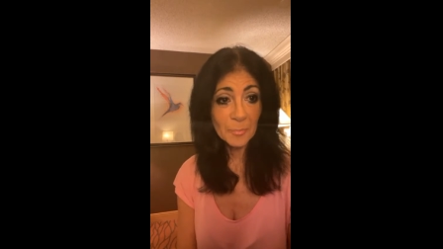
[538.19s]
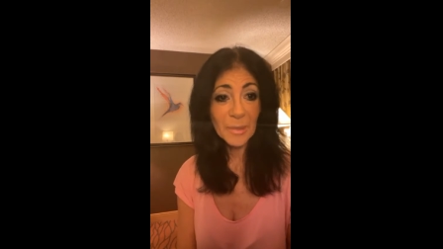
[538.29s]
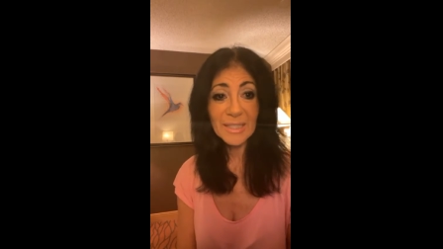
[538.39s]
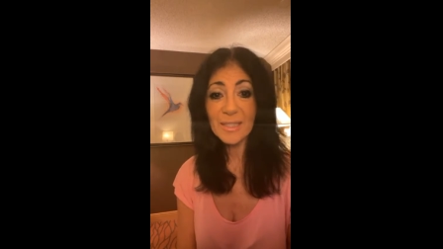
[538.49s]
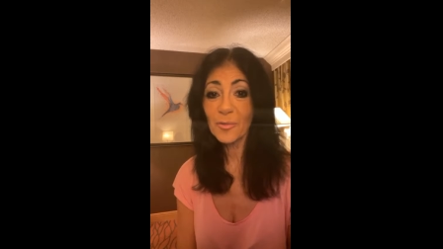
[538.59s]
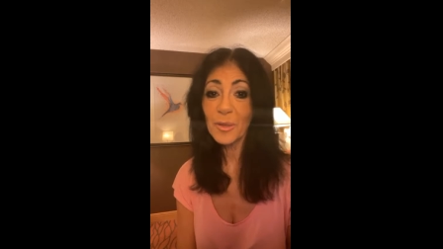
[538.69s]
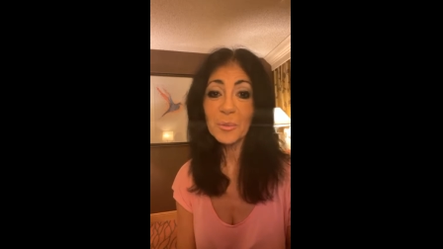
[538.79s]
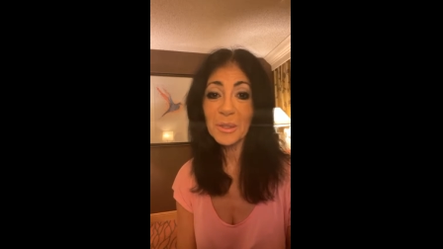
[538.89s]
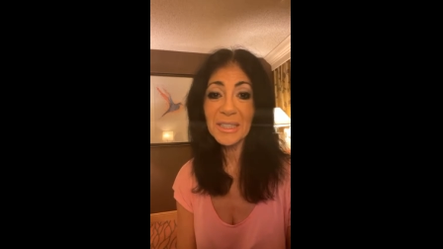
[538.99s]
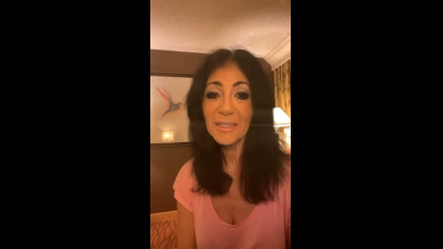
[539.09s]
Because if we
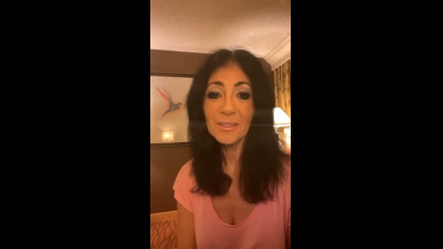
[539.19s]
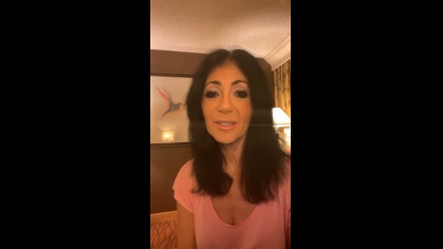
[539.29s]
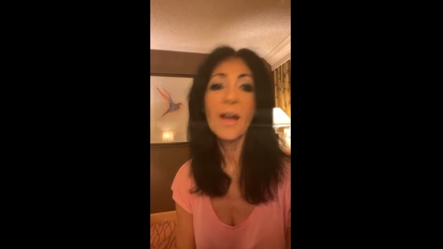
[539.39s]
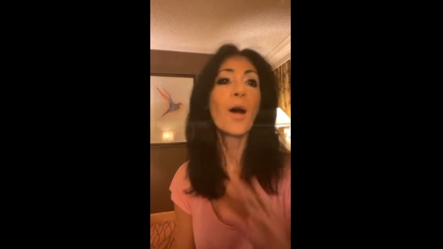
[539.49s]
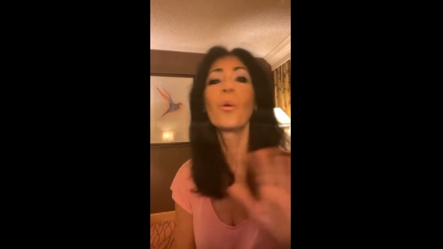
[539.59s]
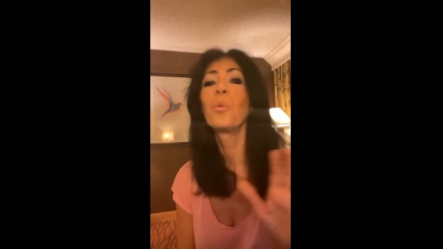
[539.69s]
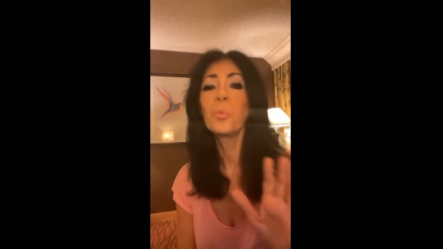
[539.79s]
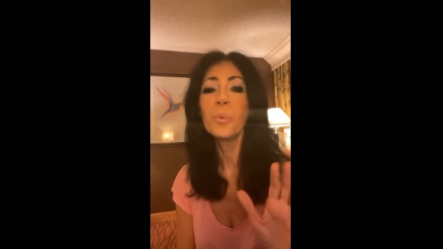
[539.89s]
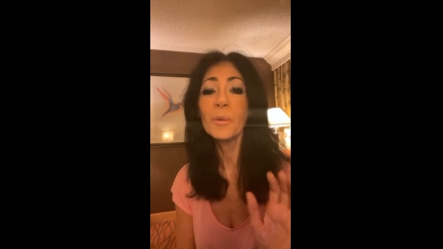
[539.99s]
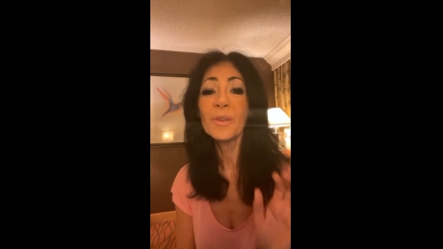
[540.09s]
were healed, oh,
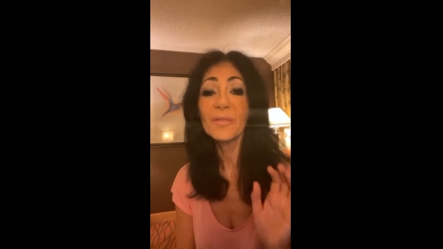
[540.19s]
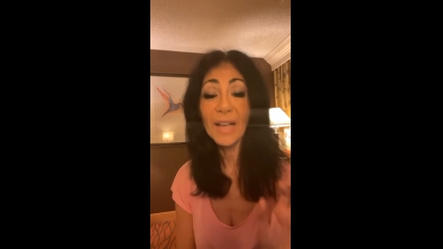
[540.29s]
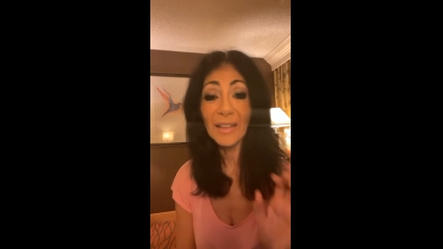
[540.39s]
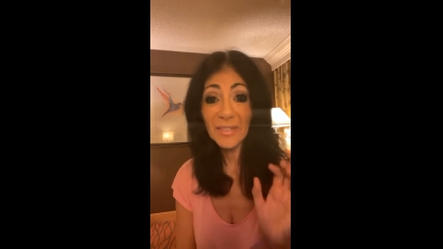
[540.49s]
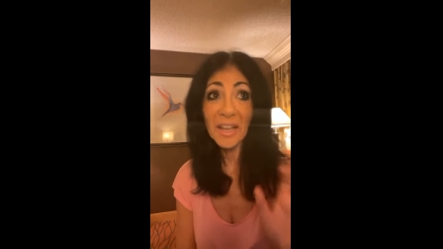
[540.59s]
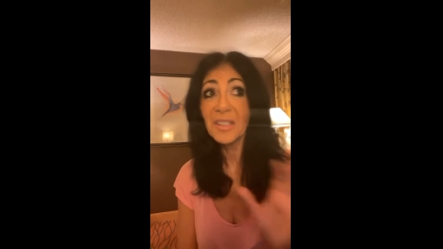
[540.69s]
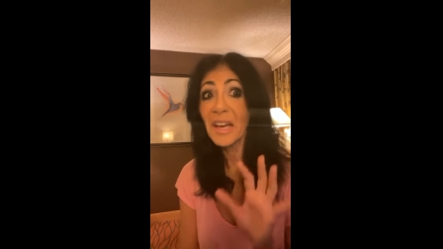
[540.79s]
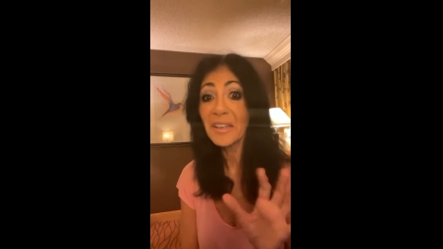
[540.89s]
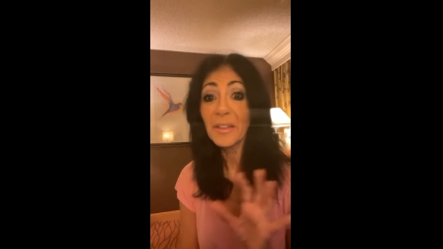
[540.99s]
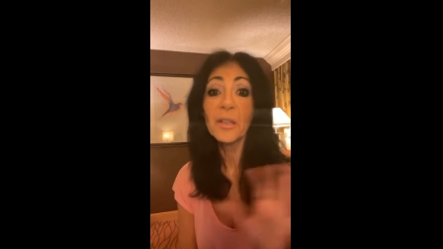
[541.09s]
we would have gotten the hell
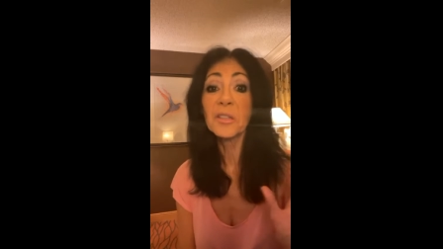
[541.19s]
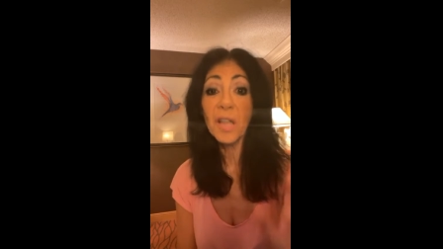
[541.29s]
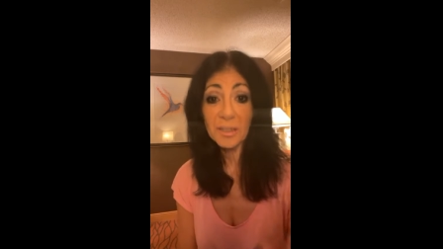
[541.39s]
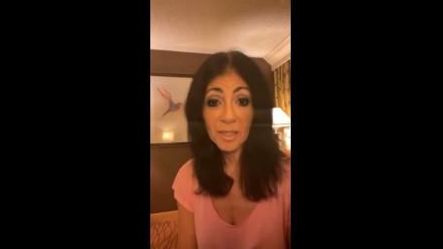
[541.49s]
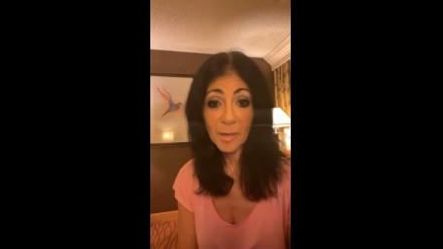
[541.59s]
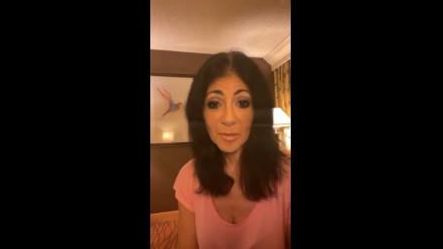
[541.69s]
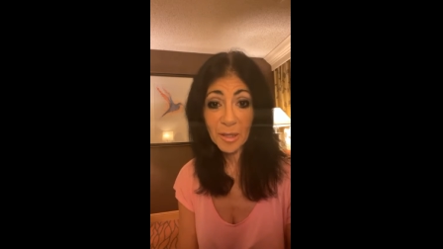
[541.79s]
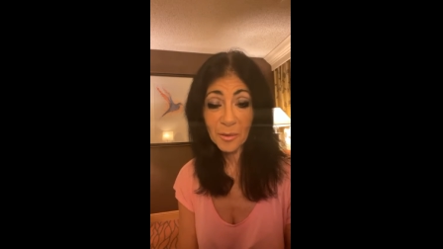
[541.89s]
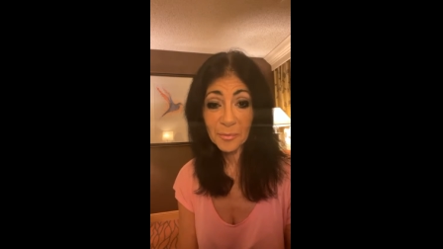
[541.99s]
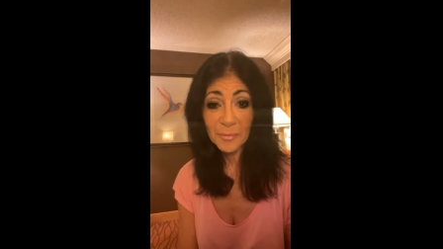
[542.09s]
out of there a long time
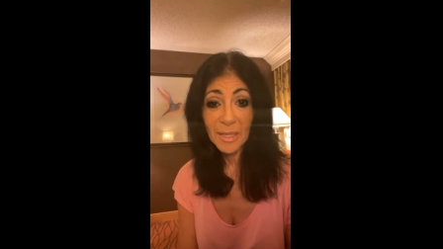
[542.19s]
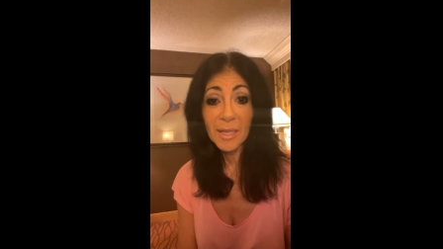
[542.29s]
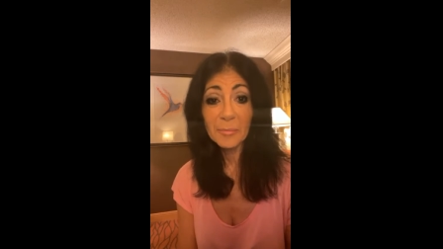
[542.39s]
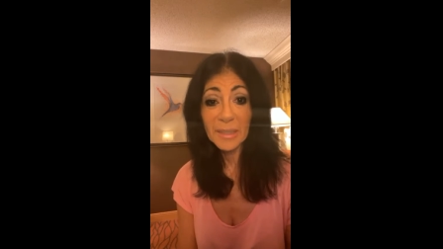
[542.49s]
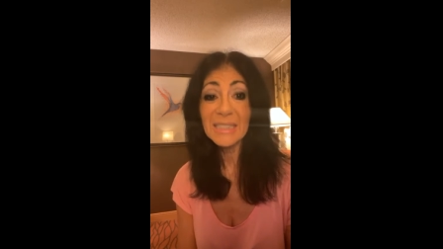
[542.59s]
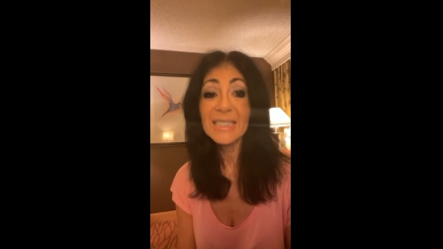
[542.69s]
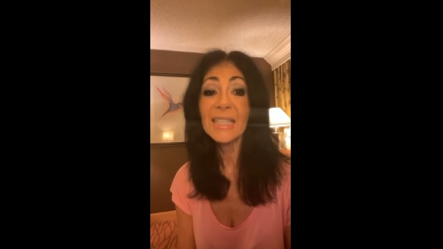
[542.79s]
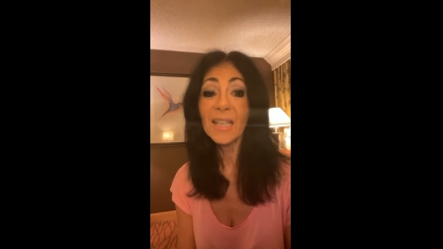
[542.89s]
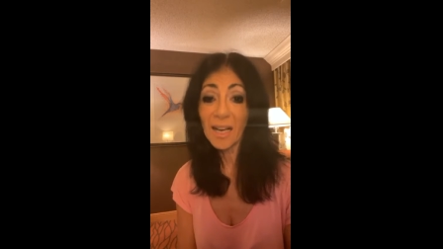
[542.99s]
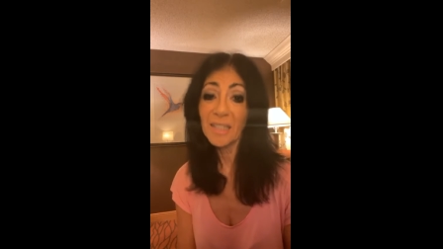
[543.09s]
ago. But it's
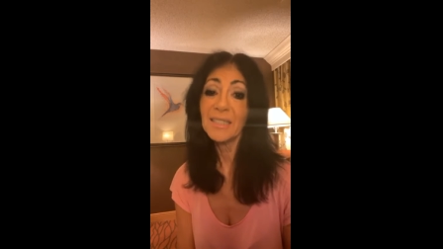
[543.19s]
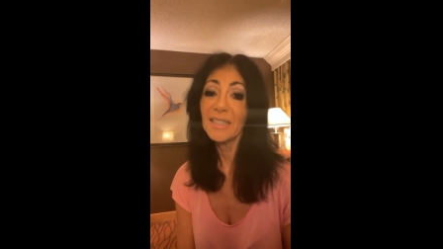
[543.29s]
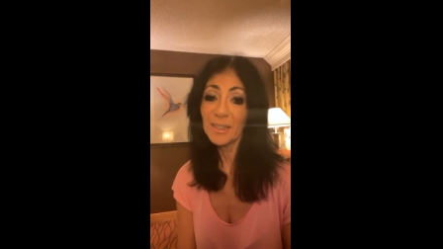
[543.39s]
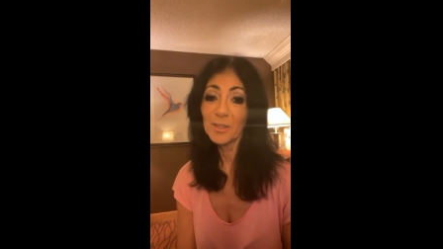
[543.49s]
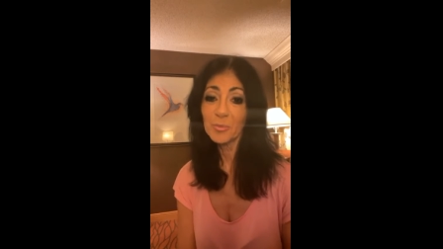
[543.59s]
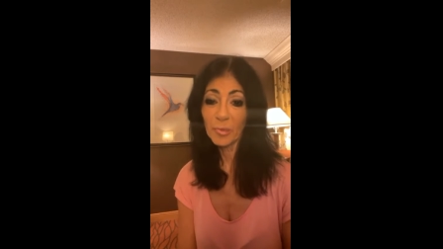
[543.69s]
the unhealed